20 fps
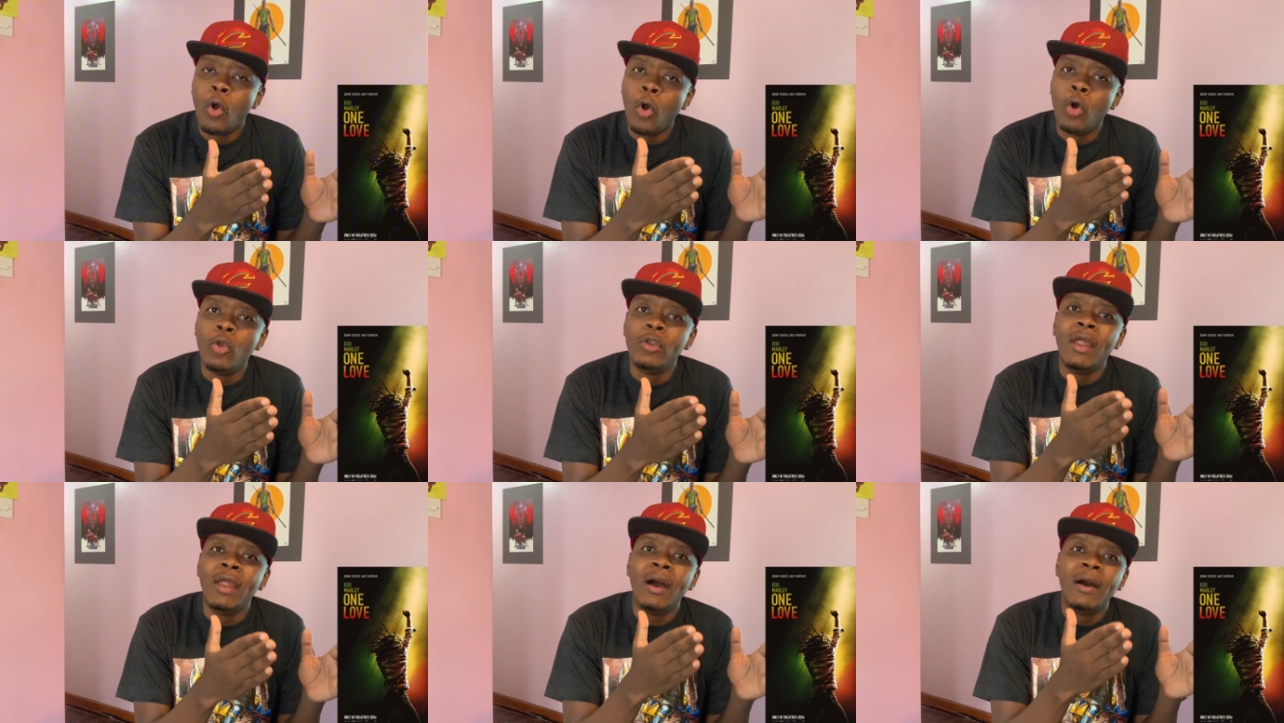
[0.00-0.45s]

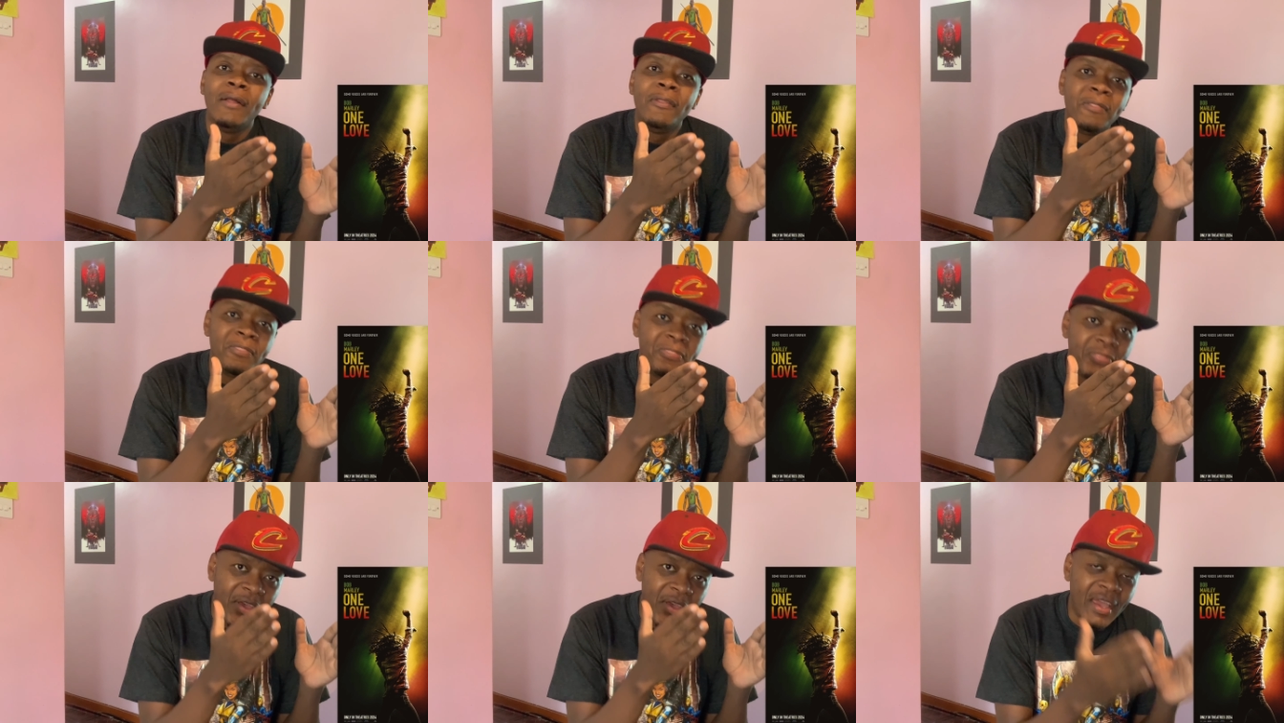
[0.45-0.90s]
on
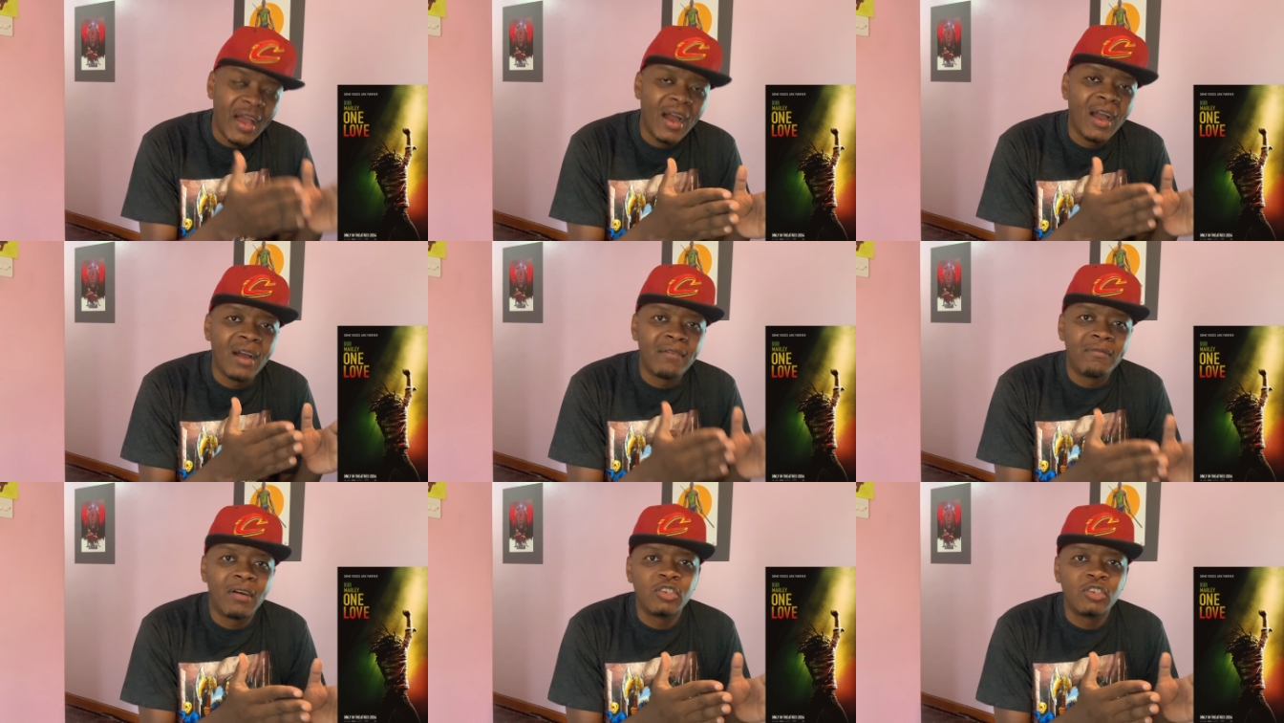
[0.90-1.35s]
the
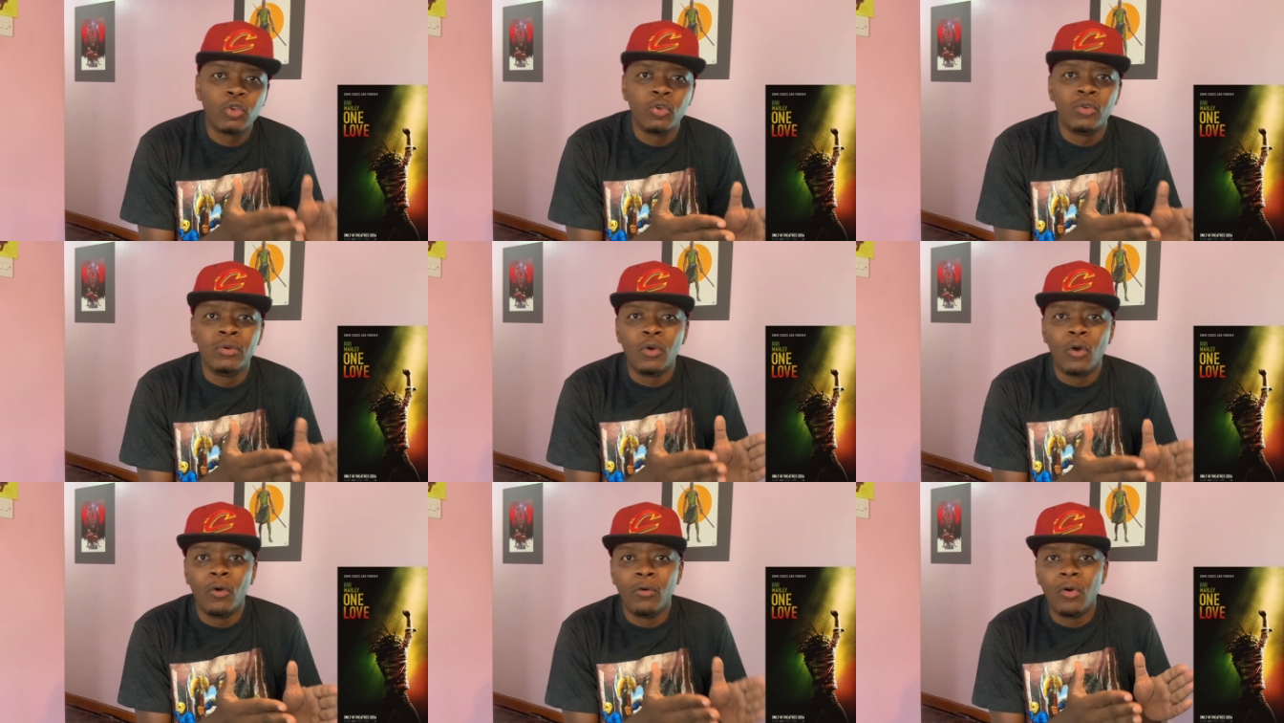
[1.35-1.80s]
younger
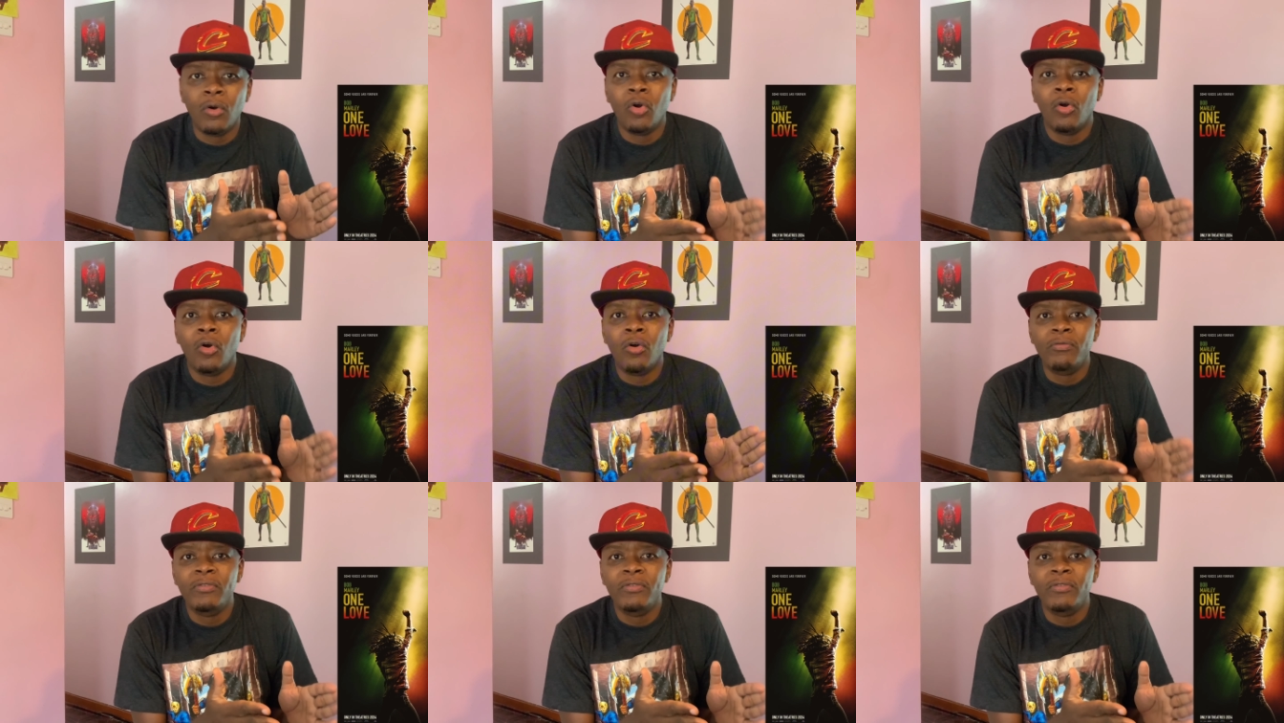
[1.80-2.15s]
version of,